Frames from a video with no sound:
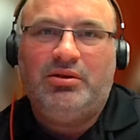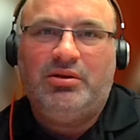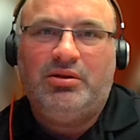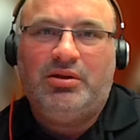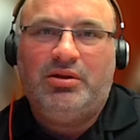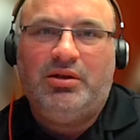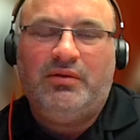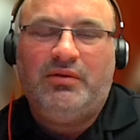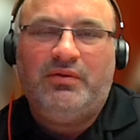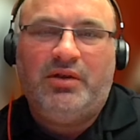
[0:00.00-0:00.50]

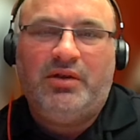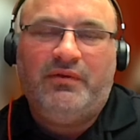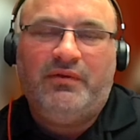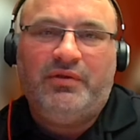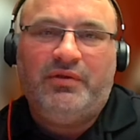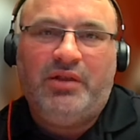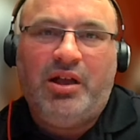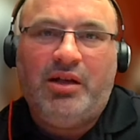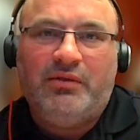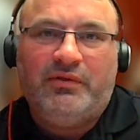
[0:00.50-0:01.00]
of, of
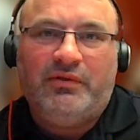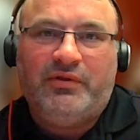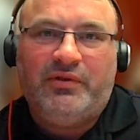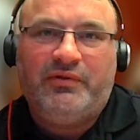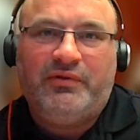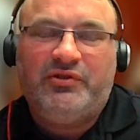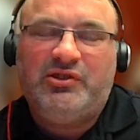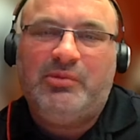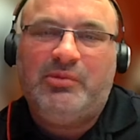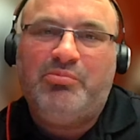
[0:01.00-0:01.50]
love, of
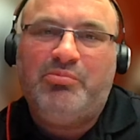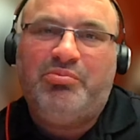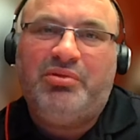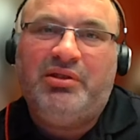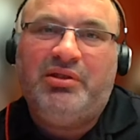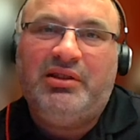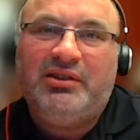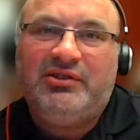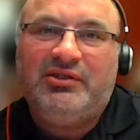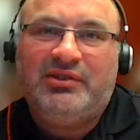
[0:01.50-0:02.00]

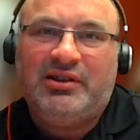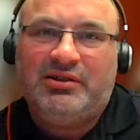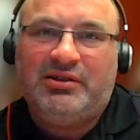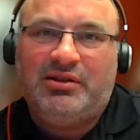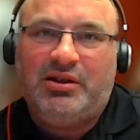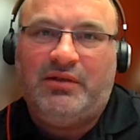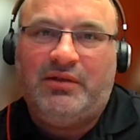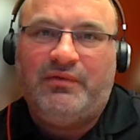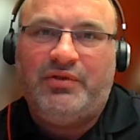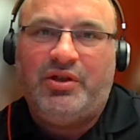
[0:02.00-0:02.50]
simplistic
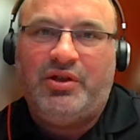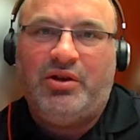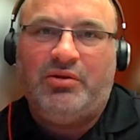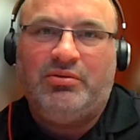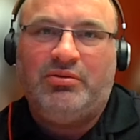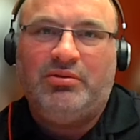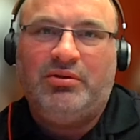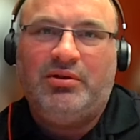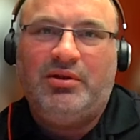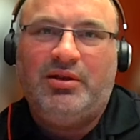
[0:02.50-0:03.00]
love, though.
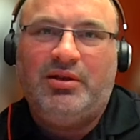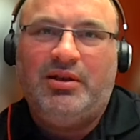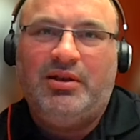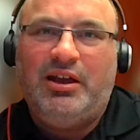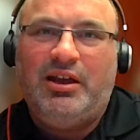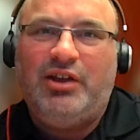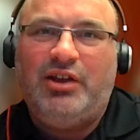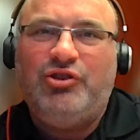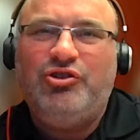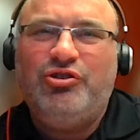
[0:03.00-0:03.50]

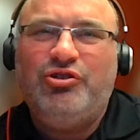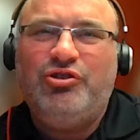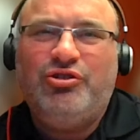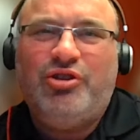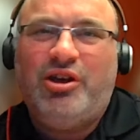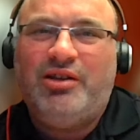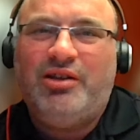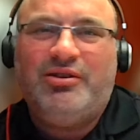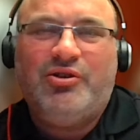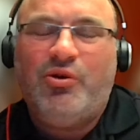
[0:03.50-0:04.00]
And you're
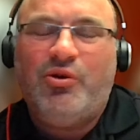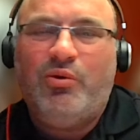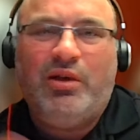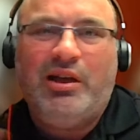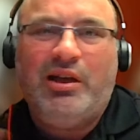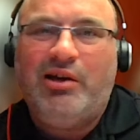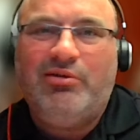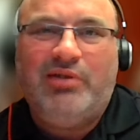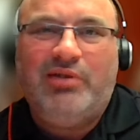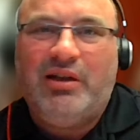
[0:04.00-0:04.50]
not going
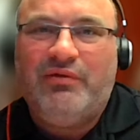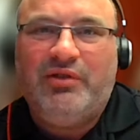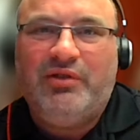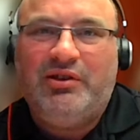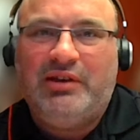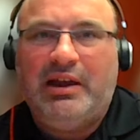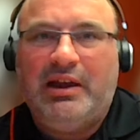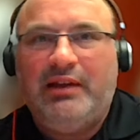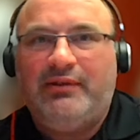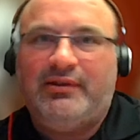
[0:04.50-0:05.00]
out every
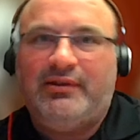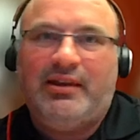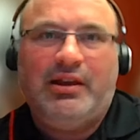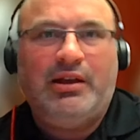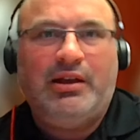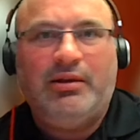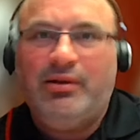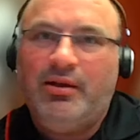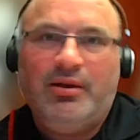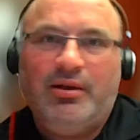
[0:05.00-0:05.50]
day saying,
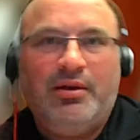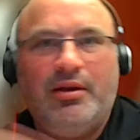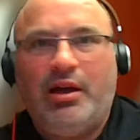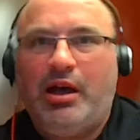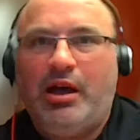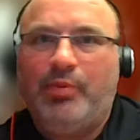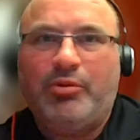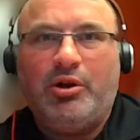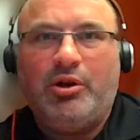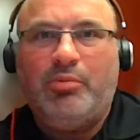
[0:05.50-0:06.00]

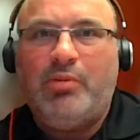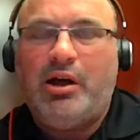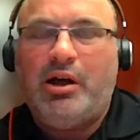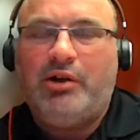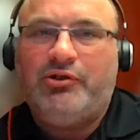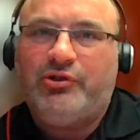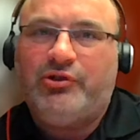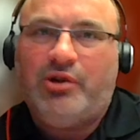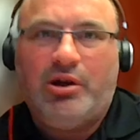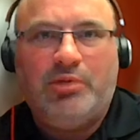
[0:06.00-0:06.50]
I'm going to
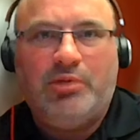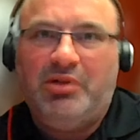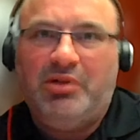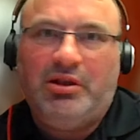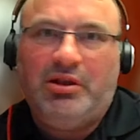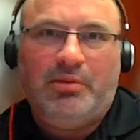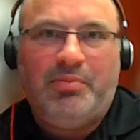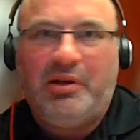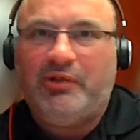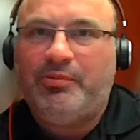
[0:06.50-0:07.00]
march on and be
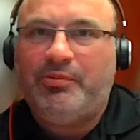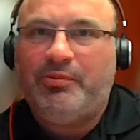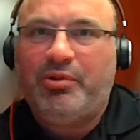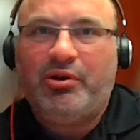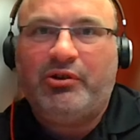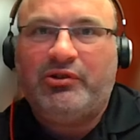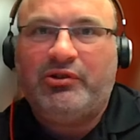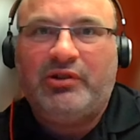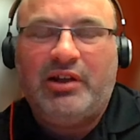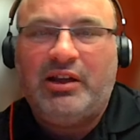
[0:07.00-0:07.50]
the best
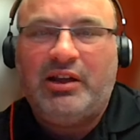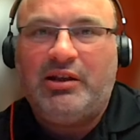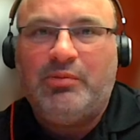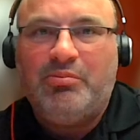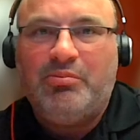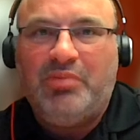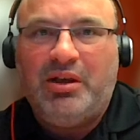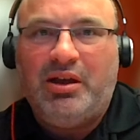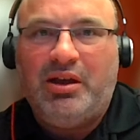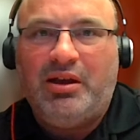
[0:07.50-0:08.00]
person I can
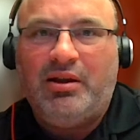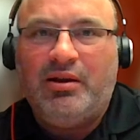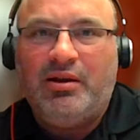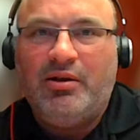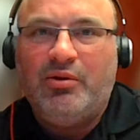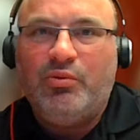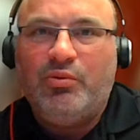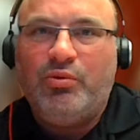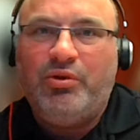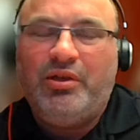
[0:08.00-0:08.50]
be
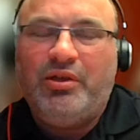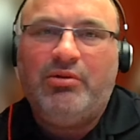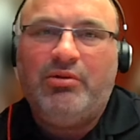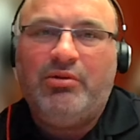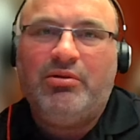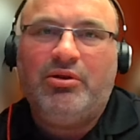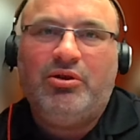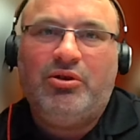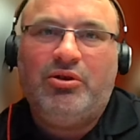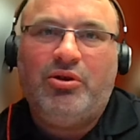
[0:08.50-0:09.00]

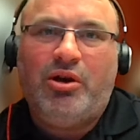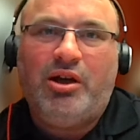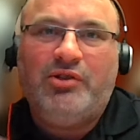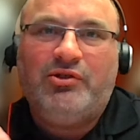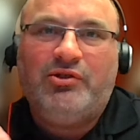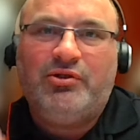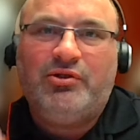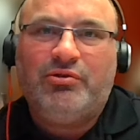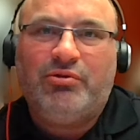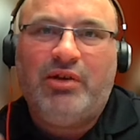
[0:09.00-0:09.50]
without God's
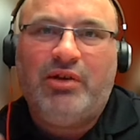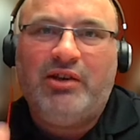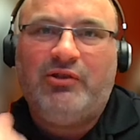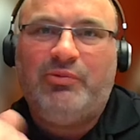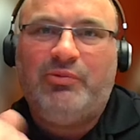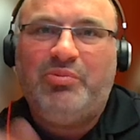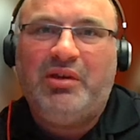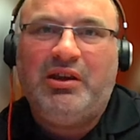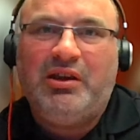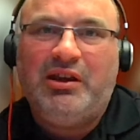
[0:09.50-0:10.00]
grace
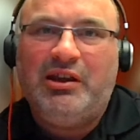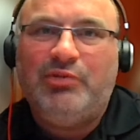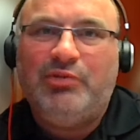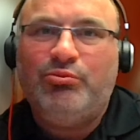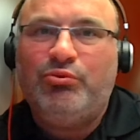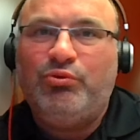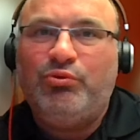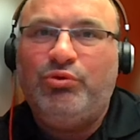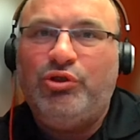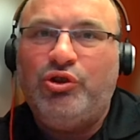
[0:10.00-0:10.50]
being
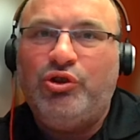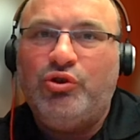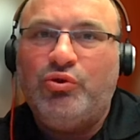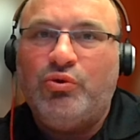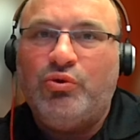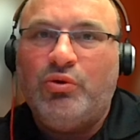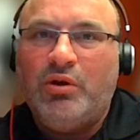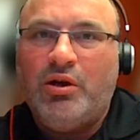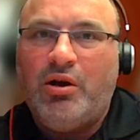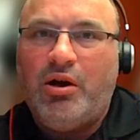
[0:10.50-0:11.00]
in with you
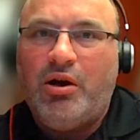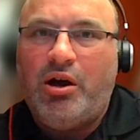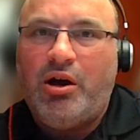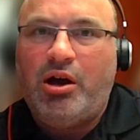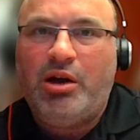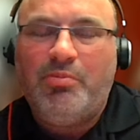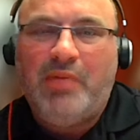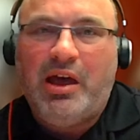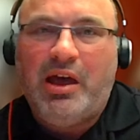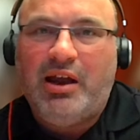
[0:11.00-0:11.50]

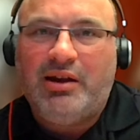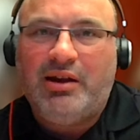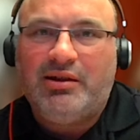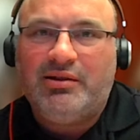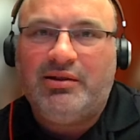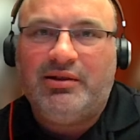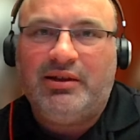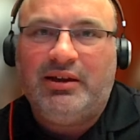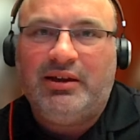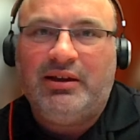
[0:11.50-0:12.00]

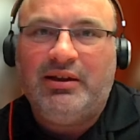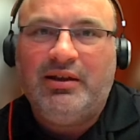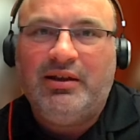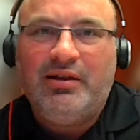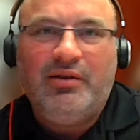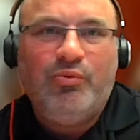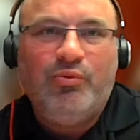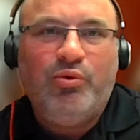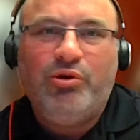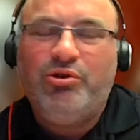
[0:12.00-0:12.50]
automatically,
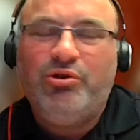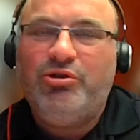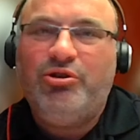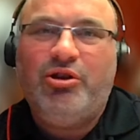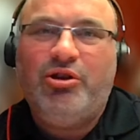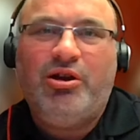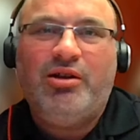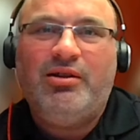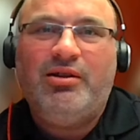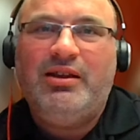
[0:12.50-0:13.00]
where you're
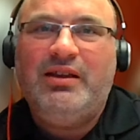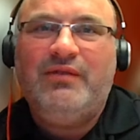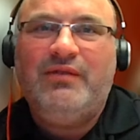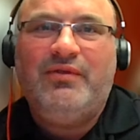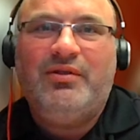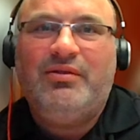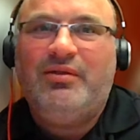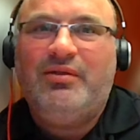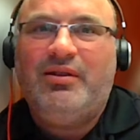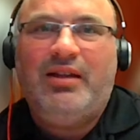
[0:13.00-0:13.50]
not even